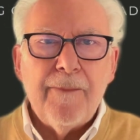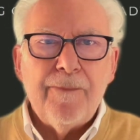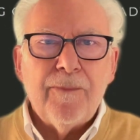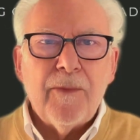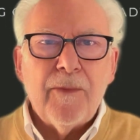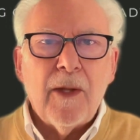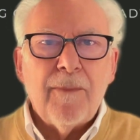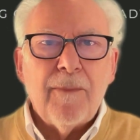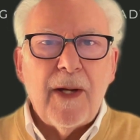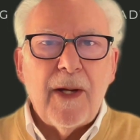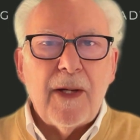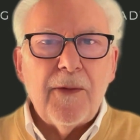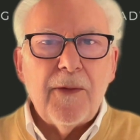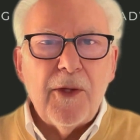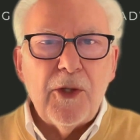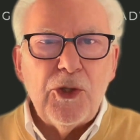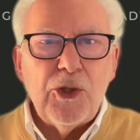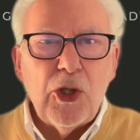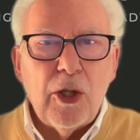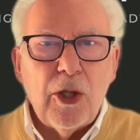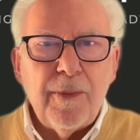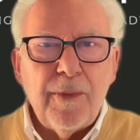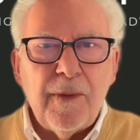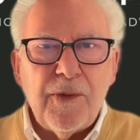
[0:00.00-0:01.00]
Part of the
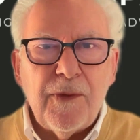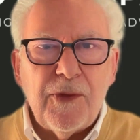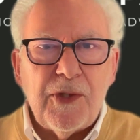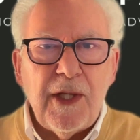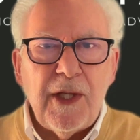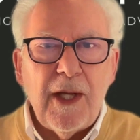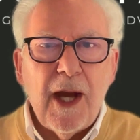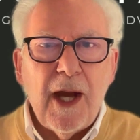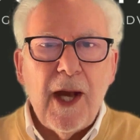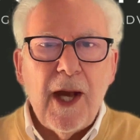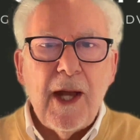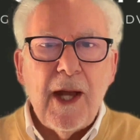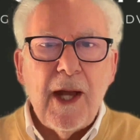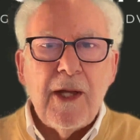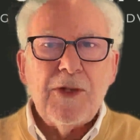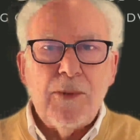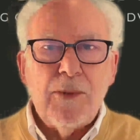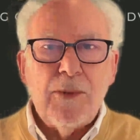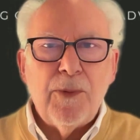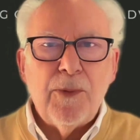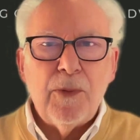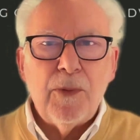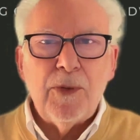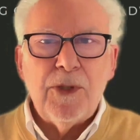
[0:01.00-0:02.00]
job of CI is to
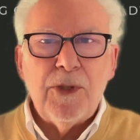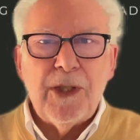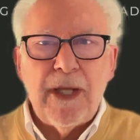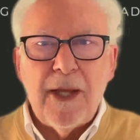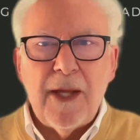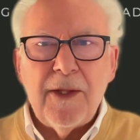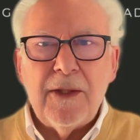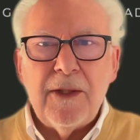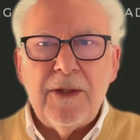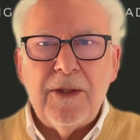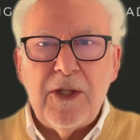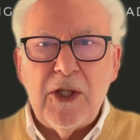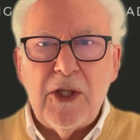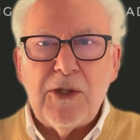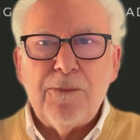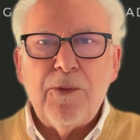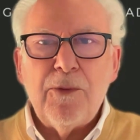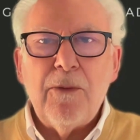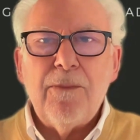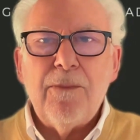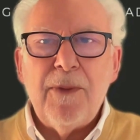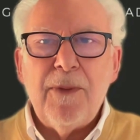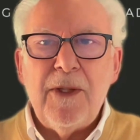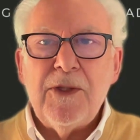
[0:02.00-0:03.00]
pull together
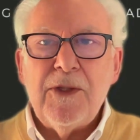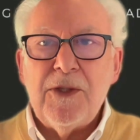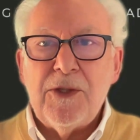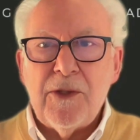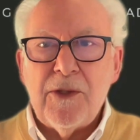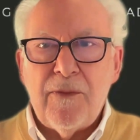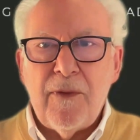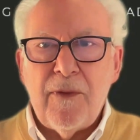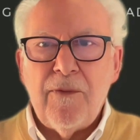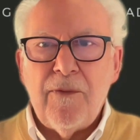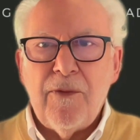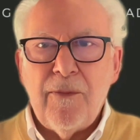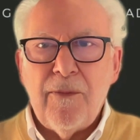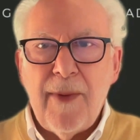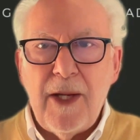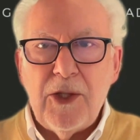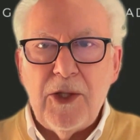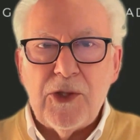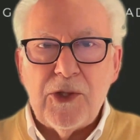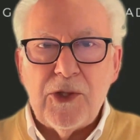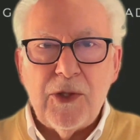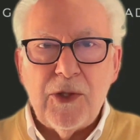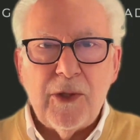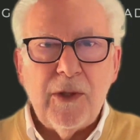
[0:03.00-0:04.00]
disparate pieces of
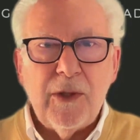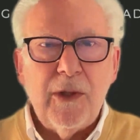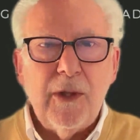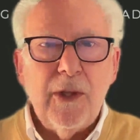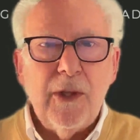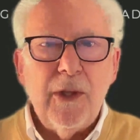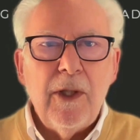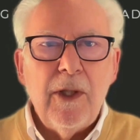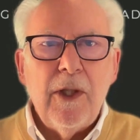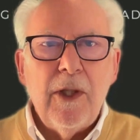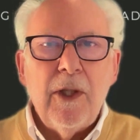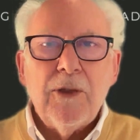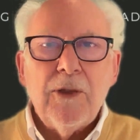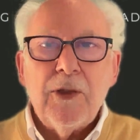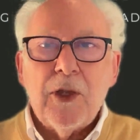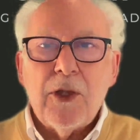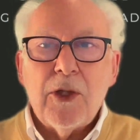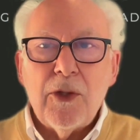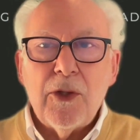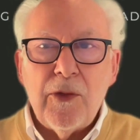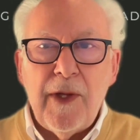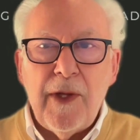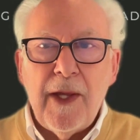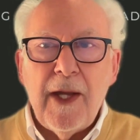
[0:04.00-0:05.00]
information to
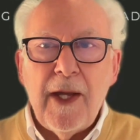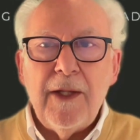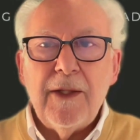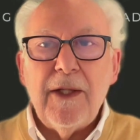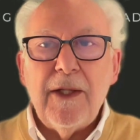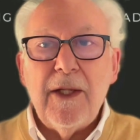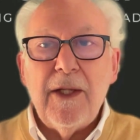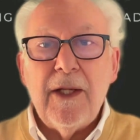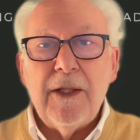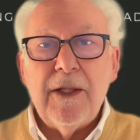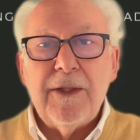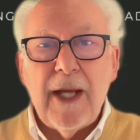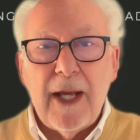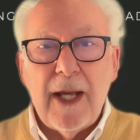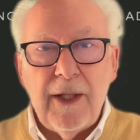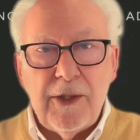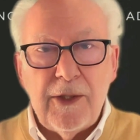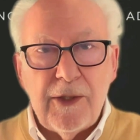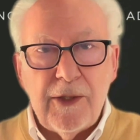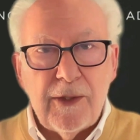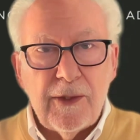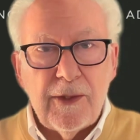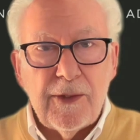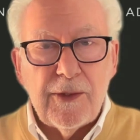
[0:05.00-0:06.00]
create
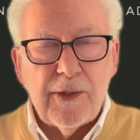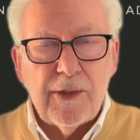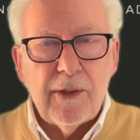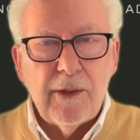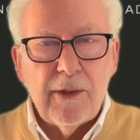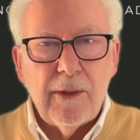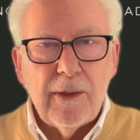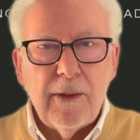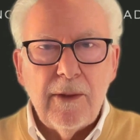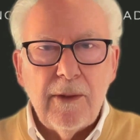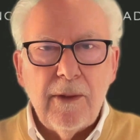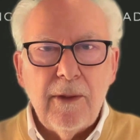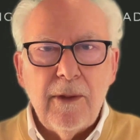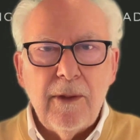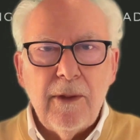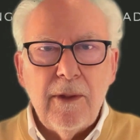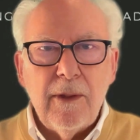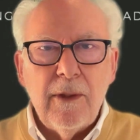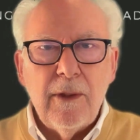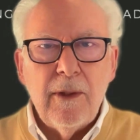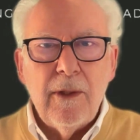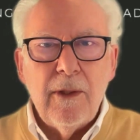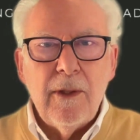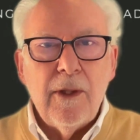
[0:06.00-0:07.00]
intelligence.
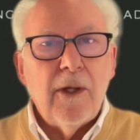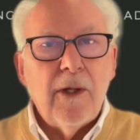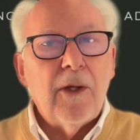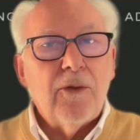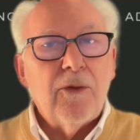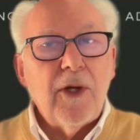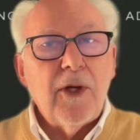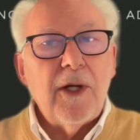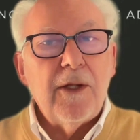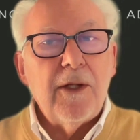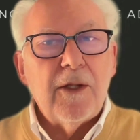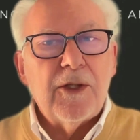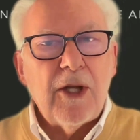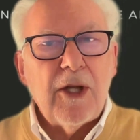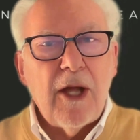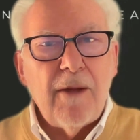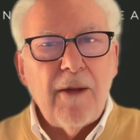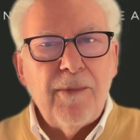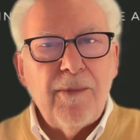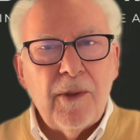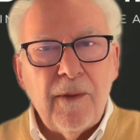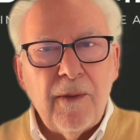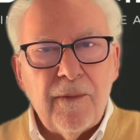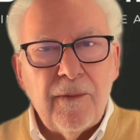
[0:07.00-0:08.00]
A great
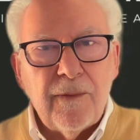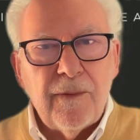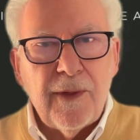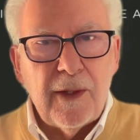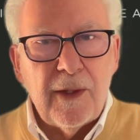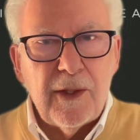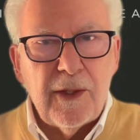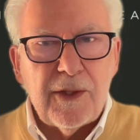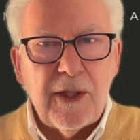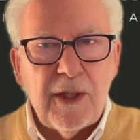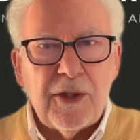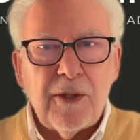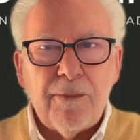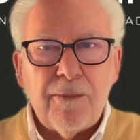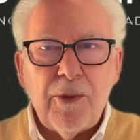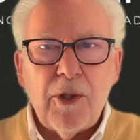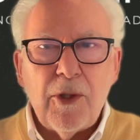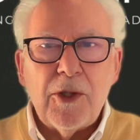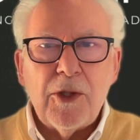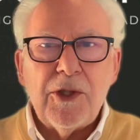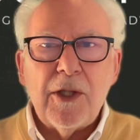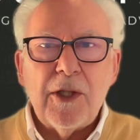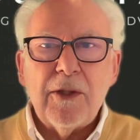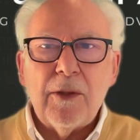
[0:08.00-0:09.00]
example of this is a
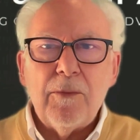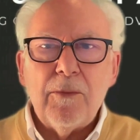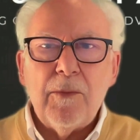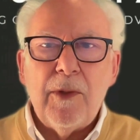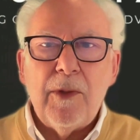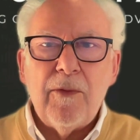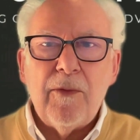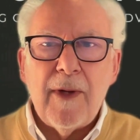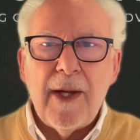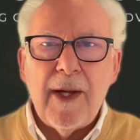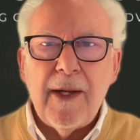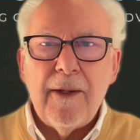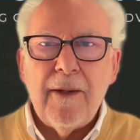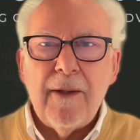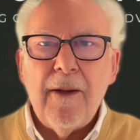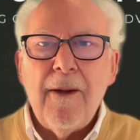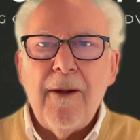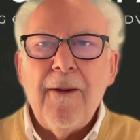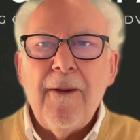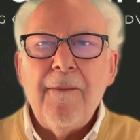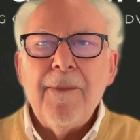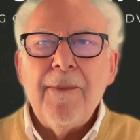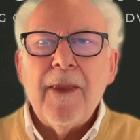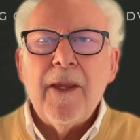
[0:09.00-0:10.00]
project that we ran
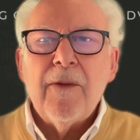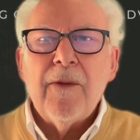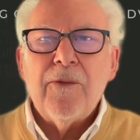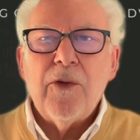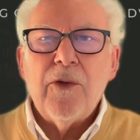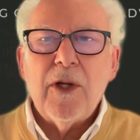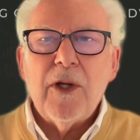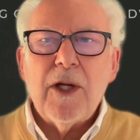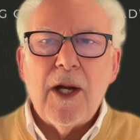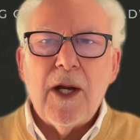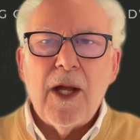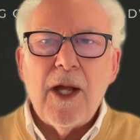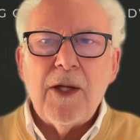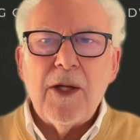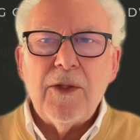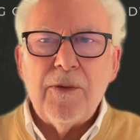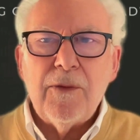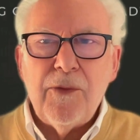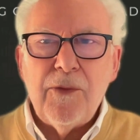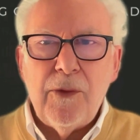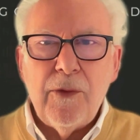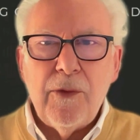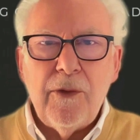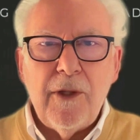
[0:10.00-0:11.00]
for a client a
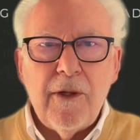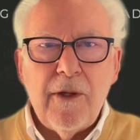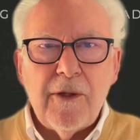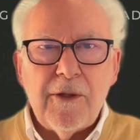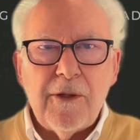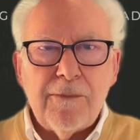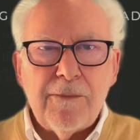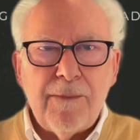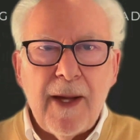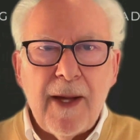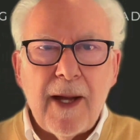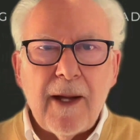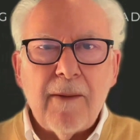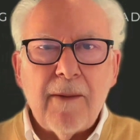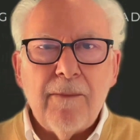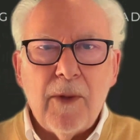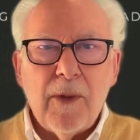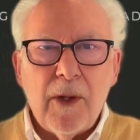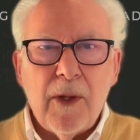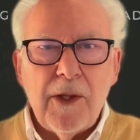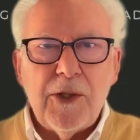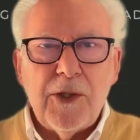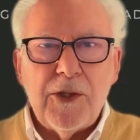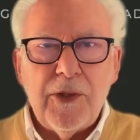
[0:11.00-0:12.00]
few years back,
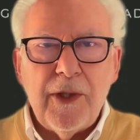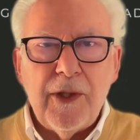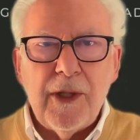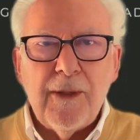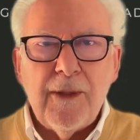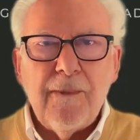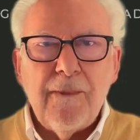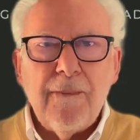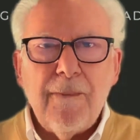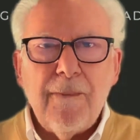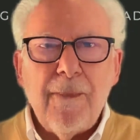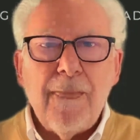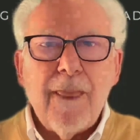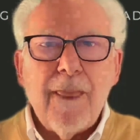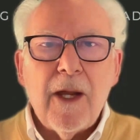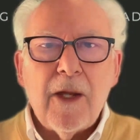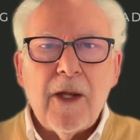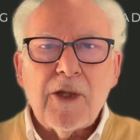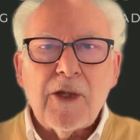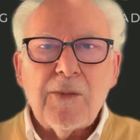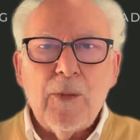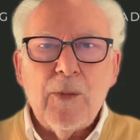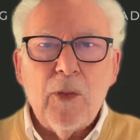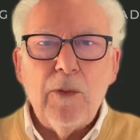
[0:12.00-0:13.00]
monitoring a
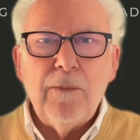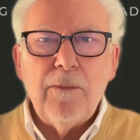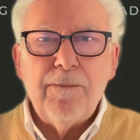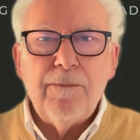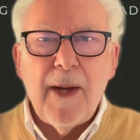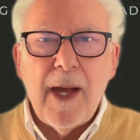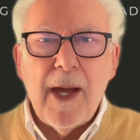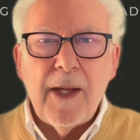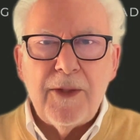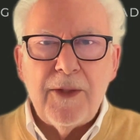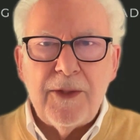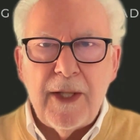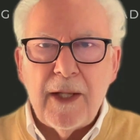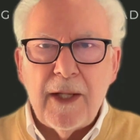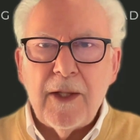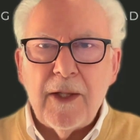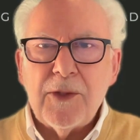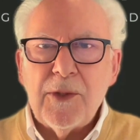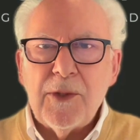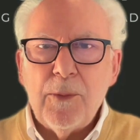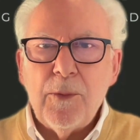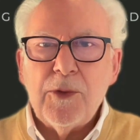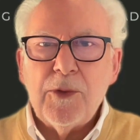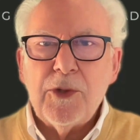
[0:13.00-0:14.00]
small biotech as
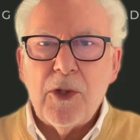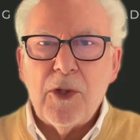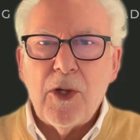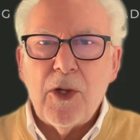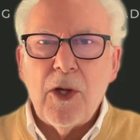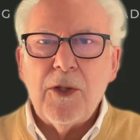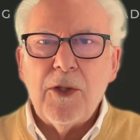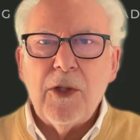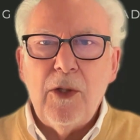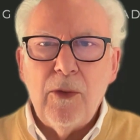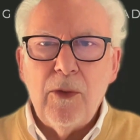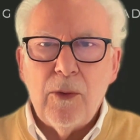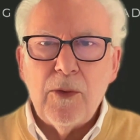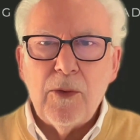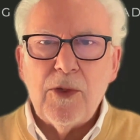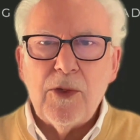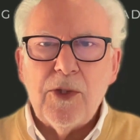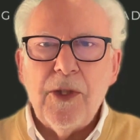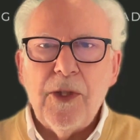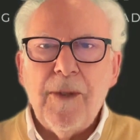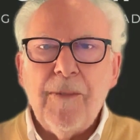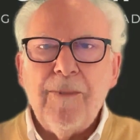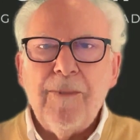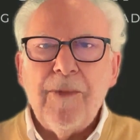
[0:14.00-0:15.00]
it was going to launch
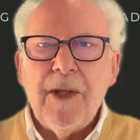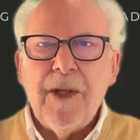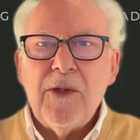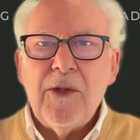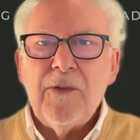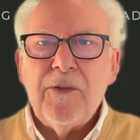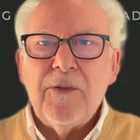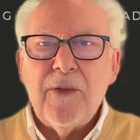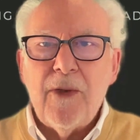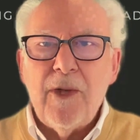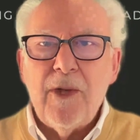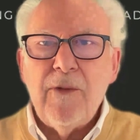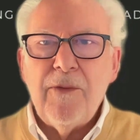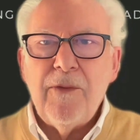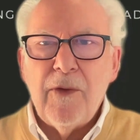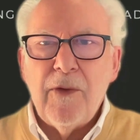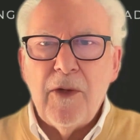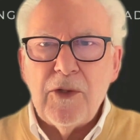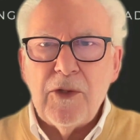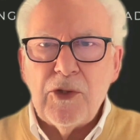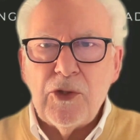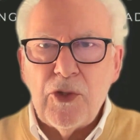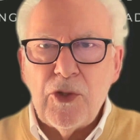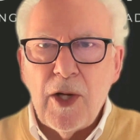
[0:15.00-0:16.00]
its very
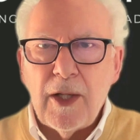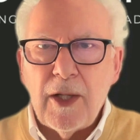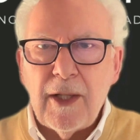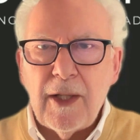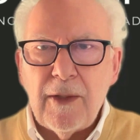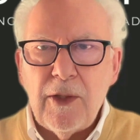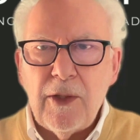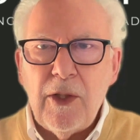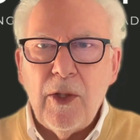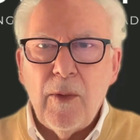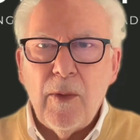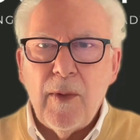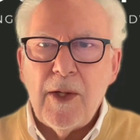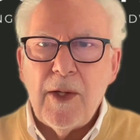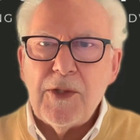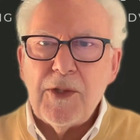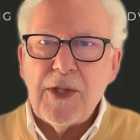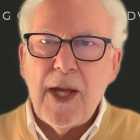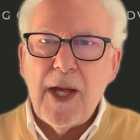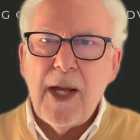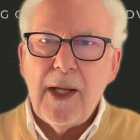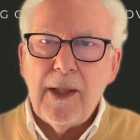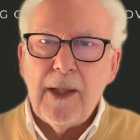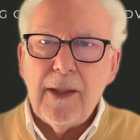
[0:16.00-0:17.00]
first drug in the
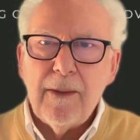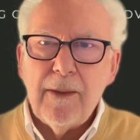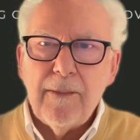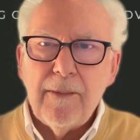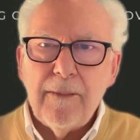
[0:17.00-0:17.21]
USA.